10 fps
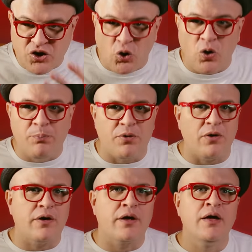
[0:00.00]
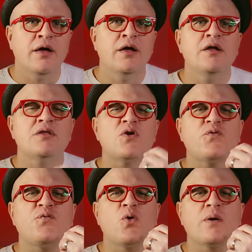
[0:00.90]
Goldberg to
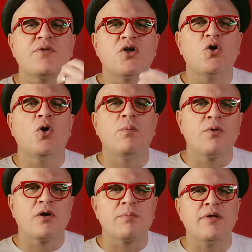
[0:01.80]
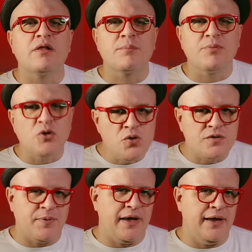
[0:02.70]
form the Goldberg Miller
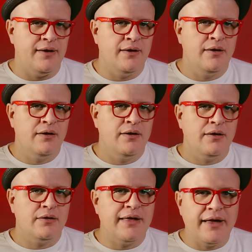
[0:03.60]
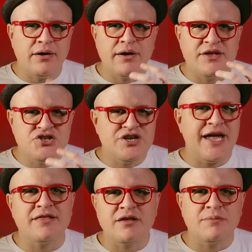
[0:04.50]
Blues Band. Later,
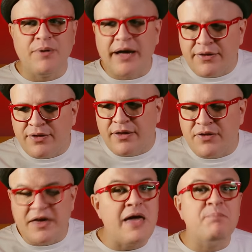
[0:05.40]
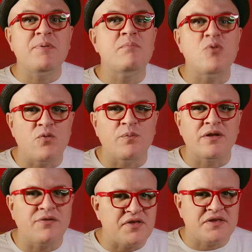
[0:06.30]
enchanted by the, the hippie
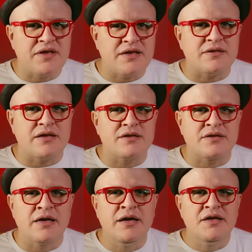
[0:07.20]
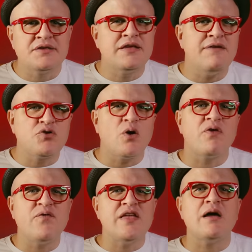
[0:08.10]
movement of the sixties, Steve drove
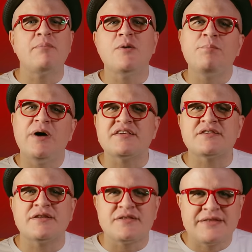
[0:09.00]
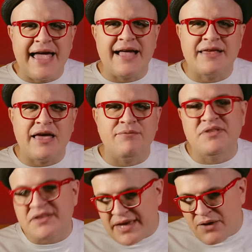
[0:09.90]
the V W bus that his dad gave
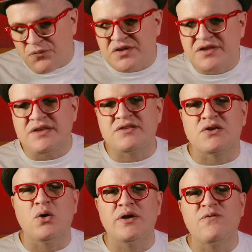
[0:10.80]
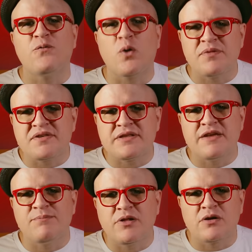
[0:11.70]
him to San Francisco, and he formed the
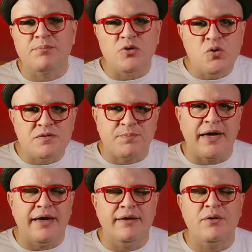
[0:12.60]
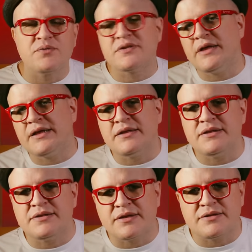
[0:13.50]
Steve Miller Blues Band. That was in
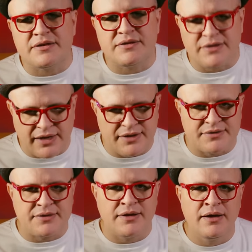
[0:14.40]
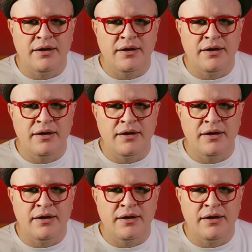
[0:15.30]
nineteen sixty-six.